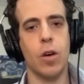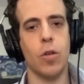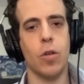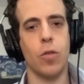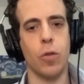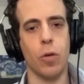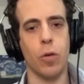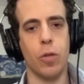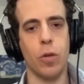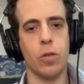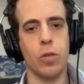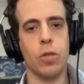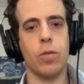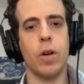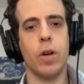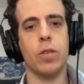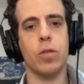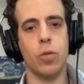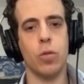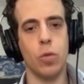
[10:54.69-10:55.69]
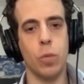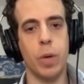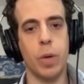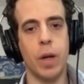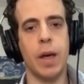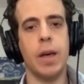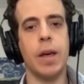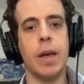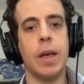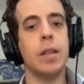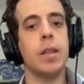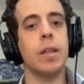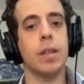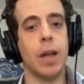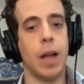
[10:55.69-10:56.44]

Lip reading: for those of us who play Indian